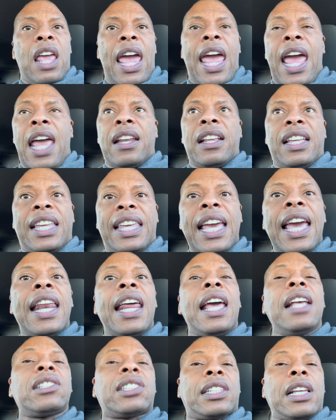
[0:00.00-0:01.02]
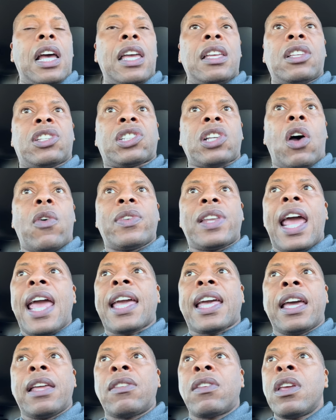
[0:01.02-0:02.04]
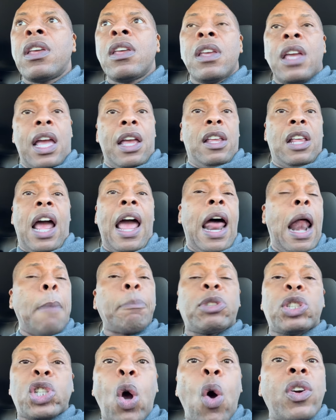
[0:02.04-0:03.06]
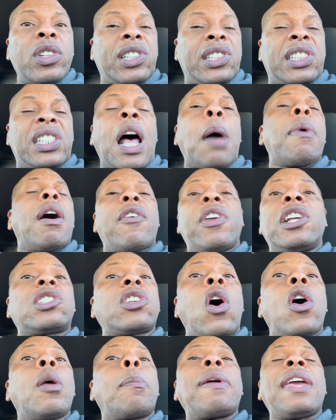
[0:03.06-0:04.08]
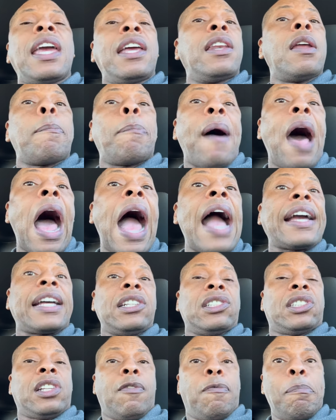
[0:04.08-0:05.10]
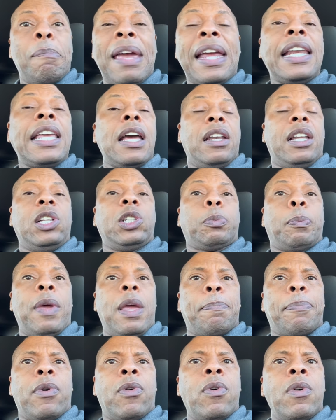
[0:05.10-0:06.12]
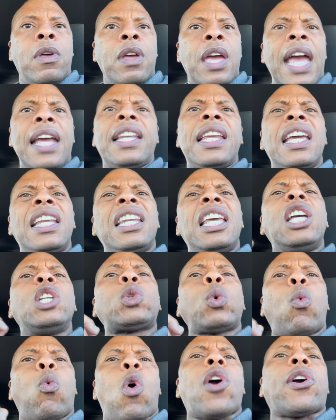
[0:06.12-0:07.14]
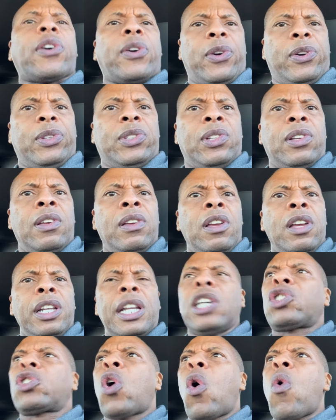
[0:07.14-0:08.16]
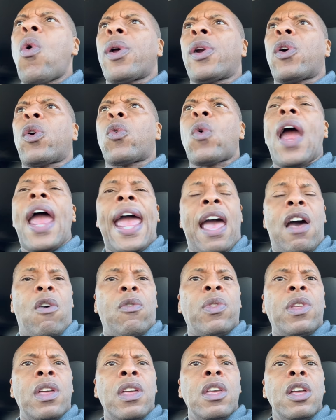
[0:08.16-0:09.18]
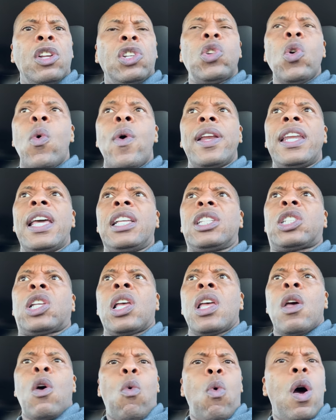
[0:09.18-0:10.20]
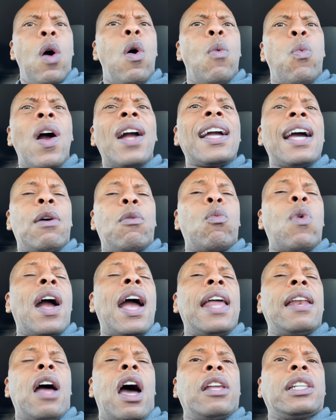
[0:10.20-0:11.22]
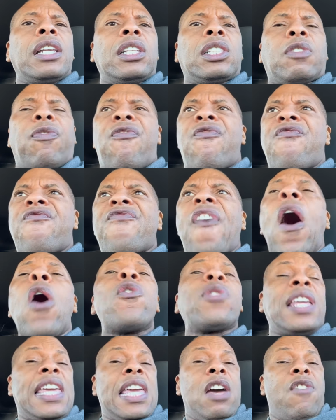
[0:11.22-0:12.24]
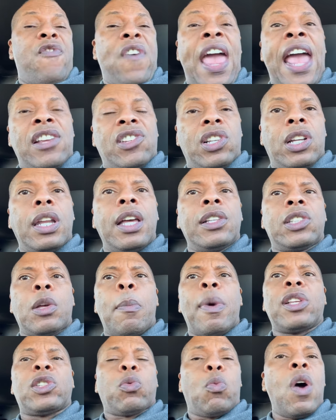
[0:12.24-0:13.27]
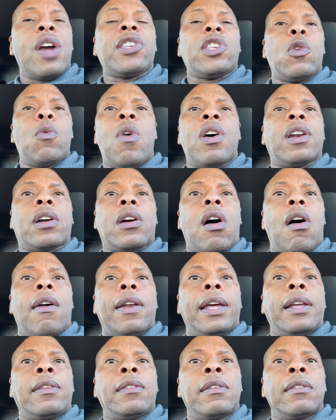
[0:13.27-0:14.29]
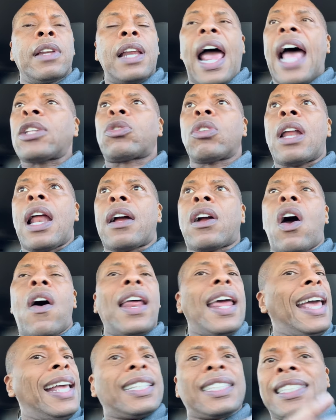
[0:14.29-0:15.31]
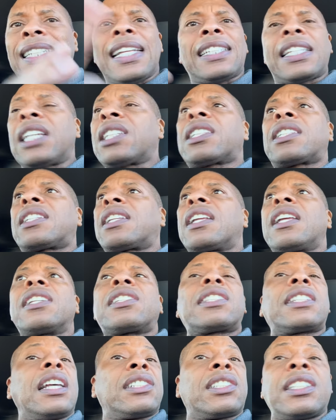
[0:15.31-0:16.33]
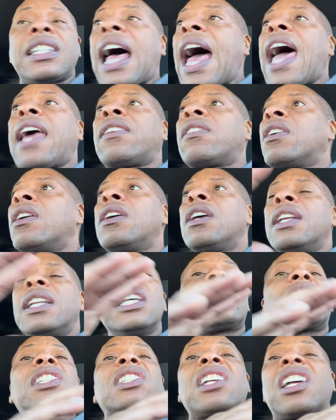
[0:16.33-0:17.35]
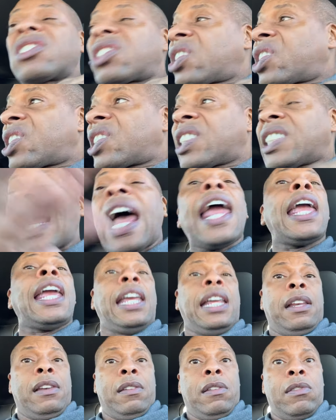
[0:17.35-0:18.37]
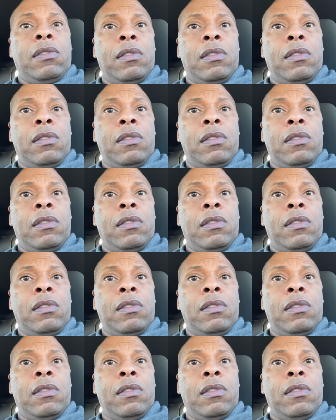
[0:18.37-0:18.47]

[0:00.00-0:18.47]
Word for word: and get his, so they can, I'm sure some of it is going to be in the pockets of many of these people. And then these workers that's going around doing this, what, what, what uh, this phony evangelism is what you want to call it. That's what I call it. It's, this, this does not, this is a stain